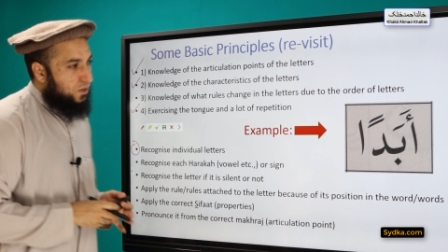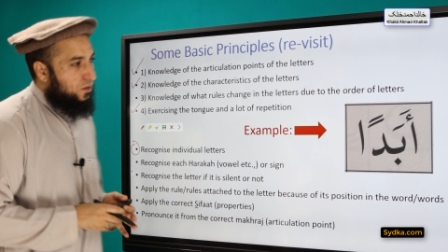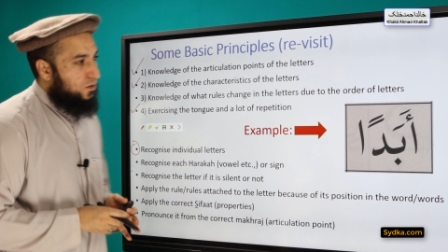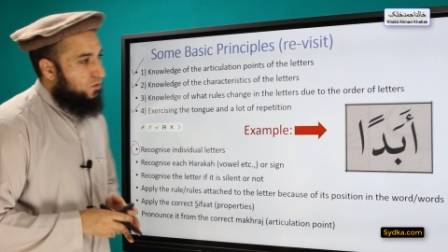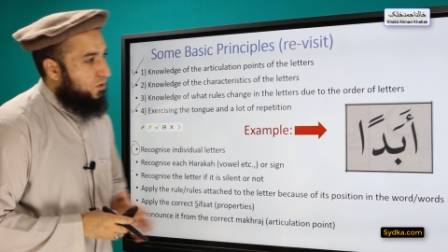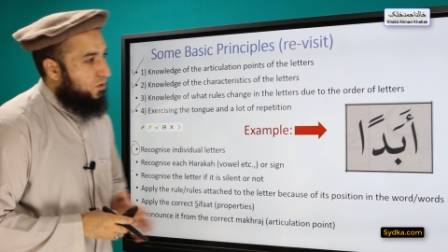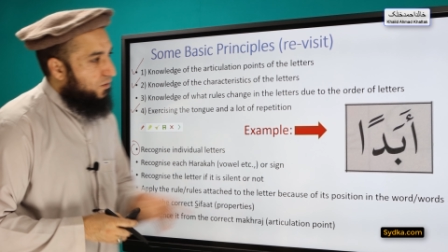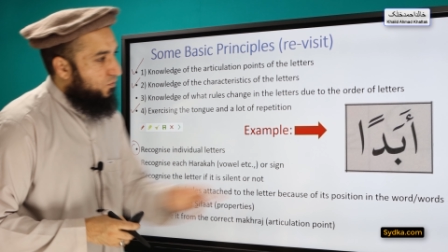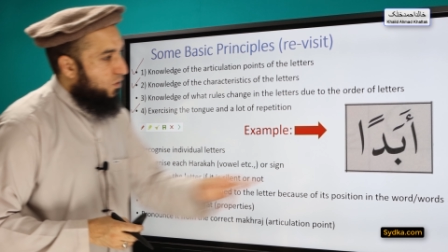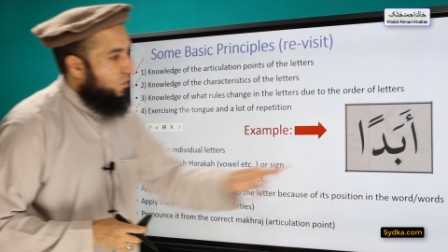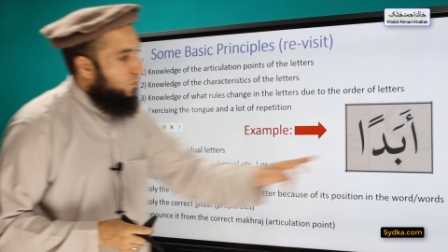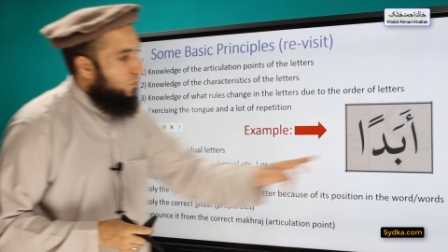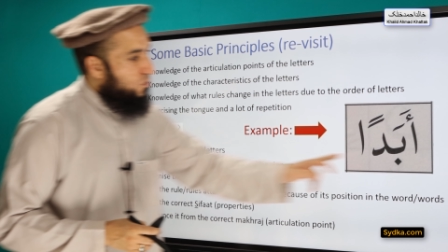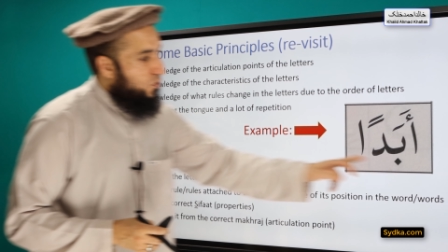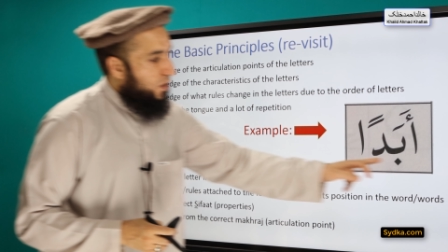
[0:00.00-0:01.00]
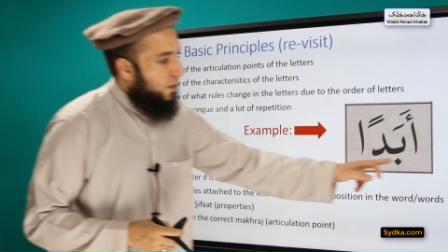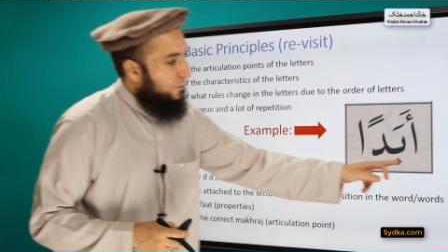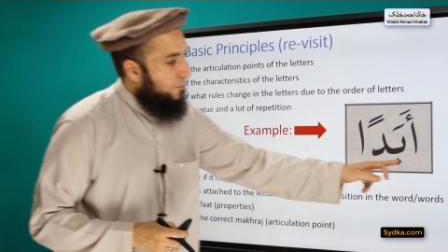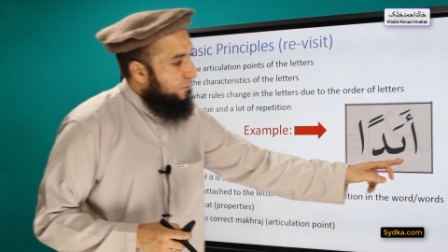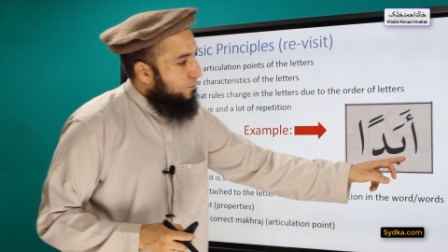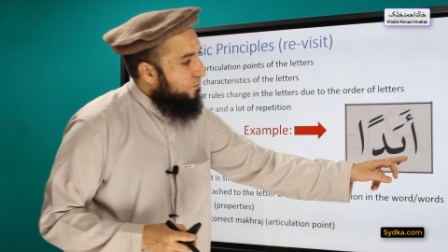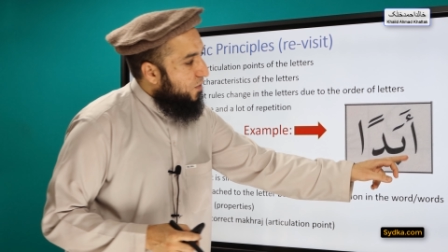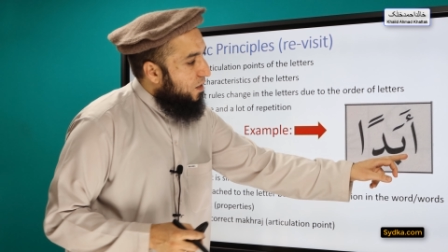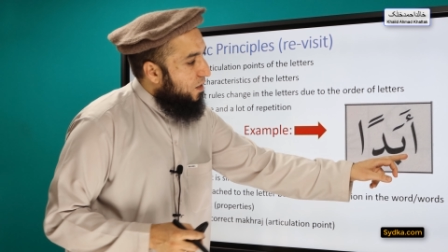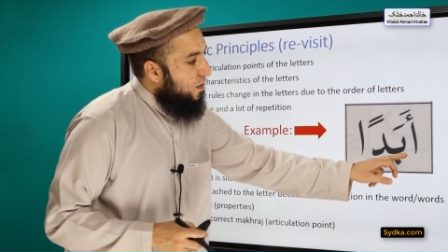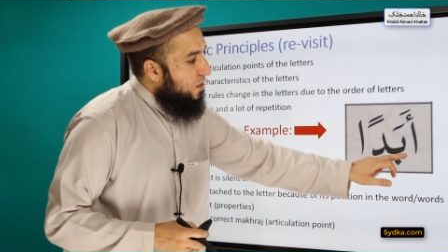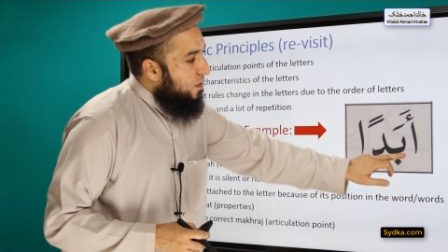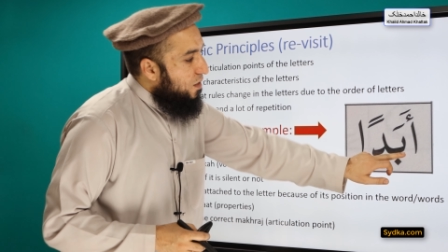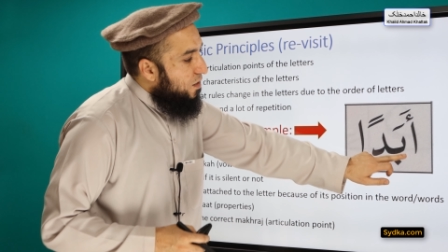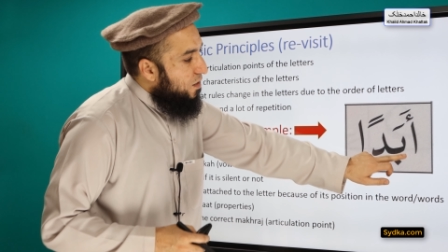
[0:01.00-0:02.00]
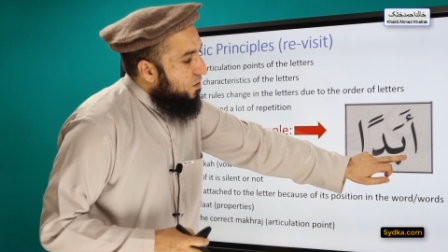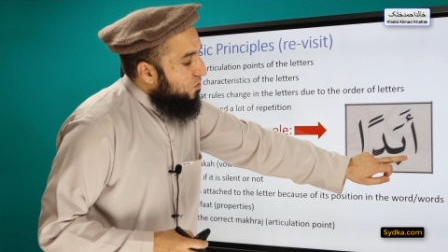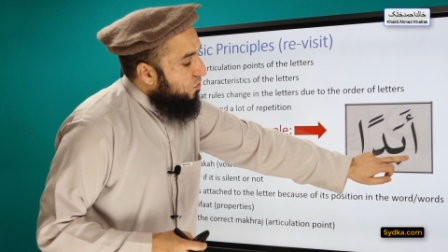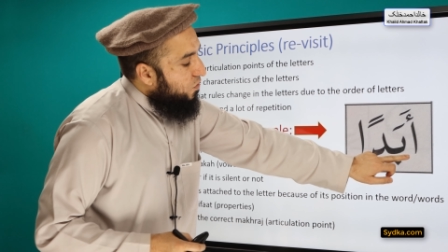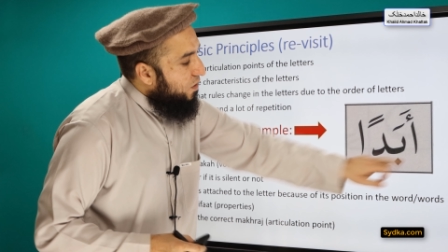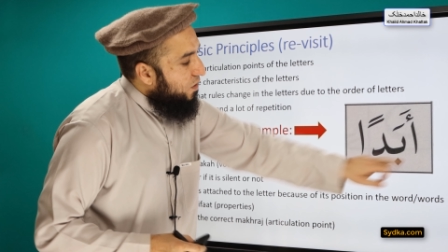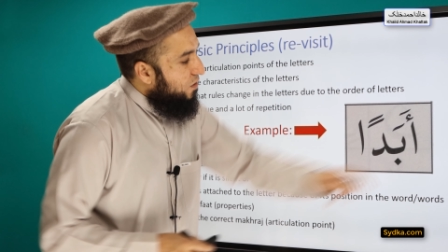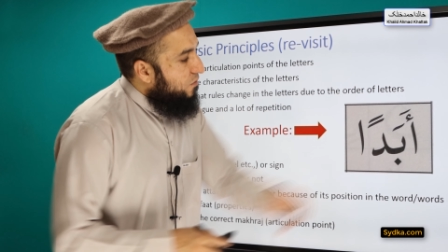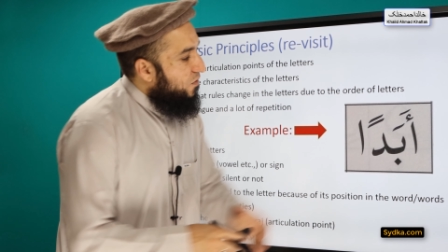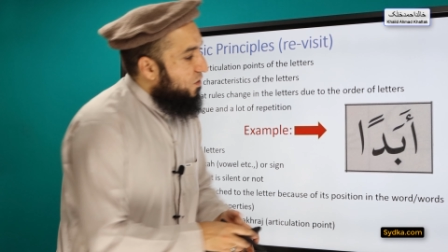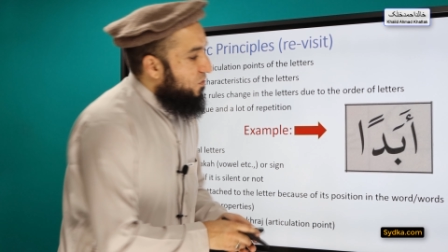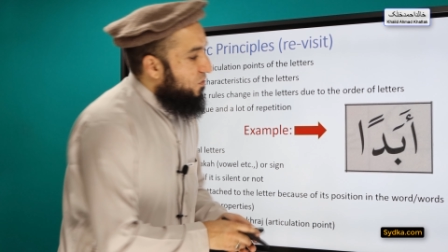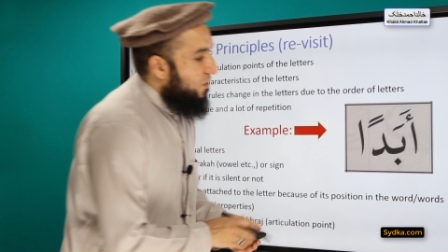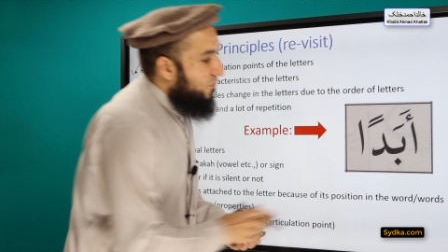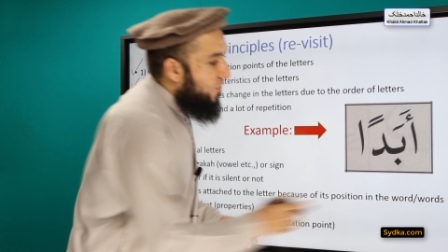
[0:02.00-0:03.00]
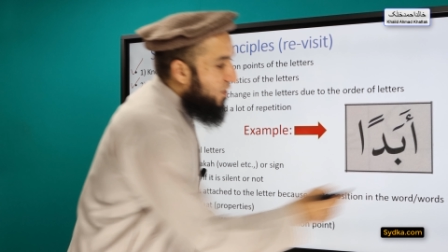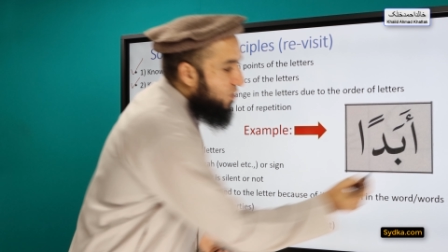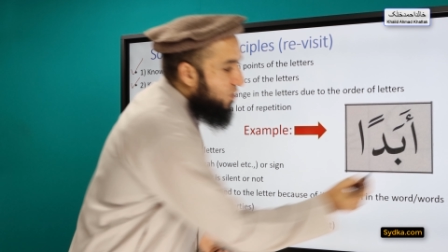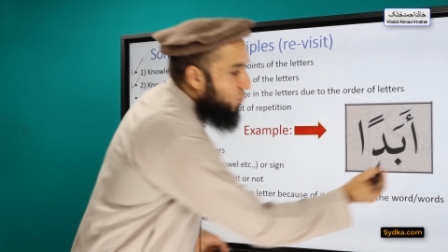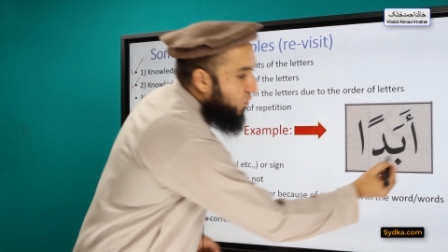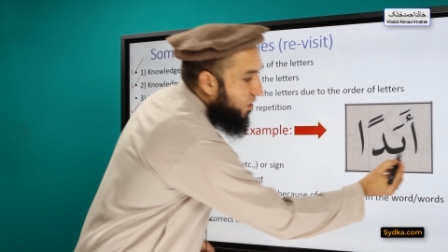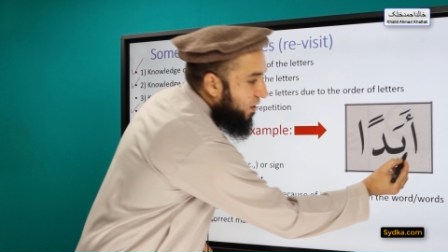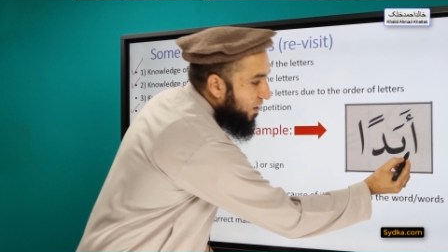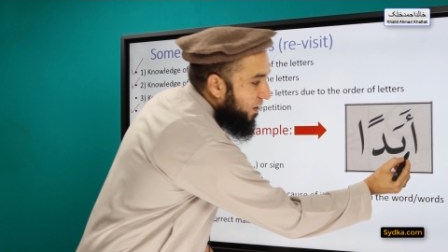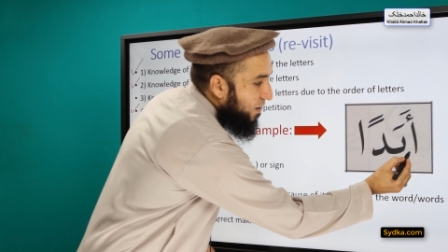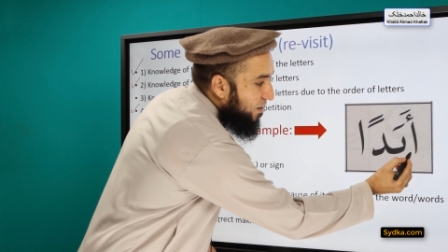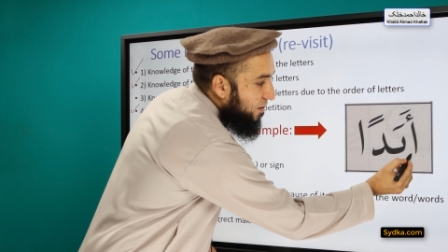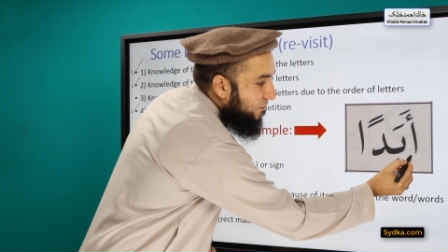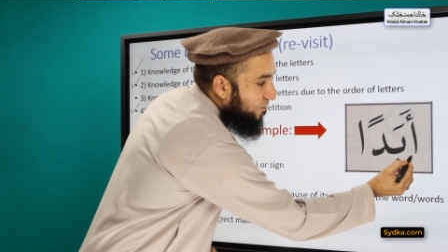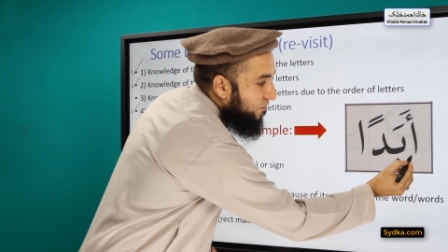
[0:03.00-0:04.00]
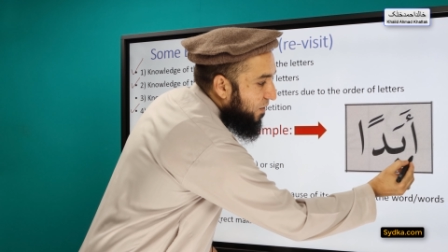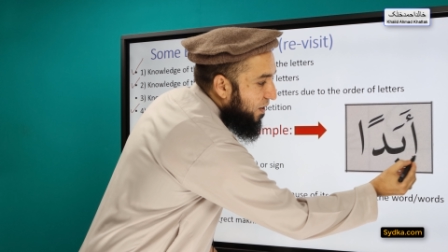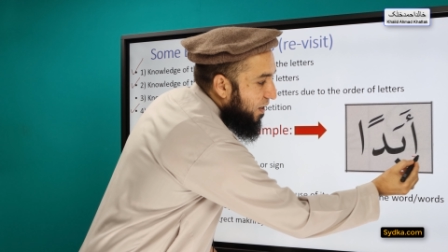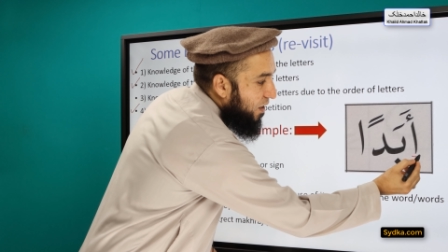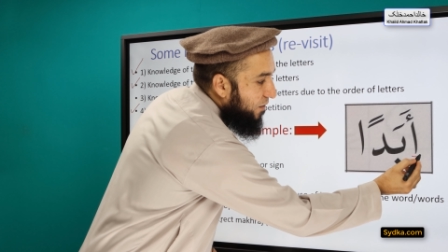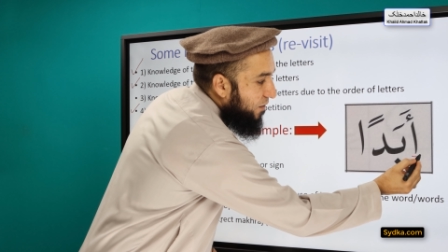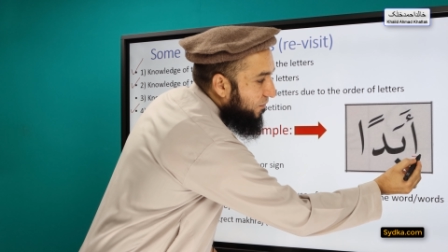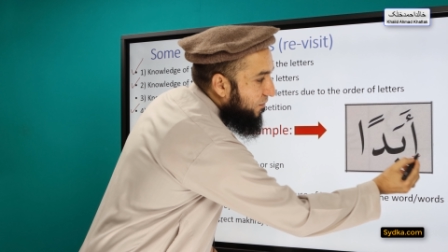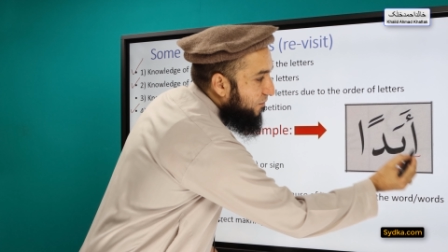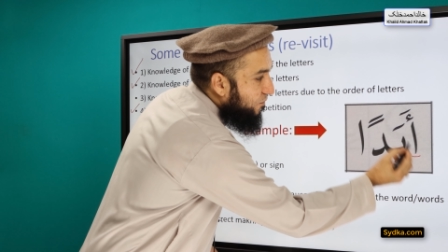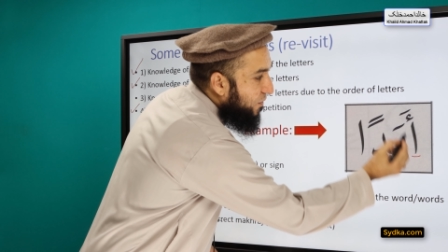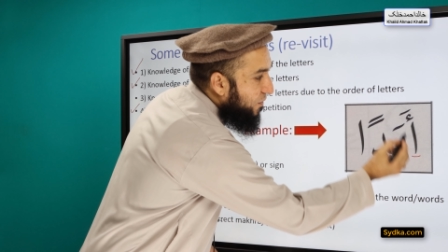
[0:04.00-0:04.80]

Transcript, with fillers: So if we go to here, so individual, the first one is alif,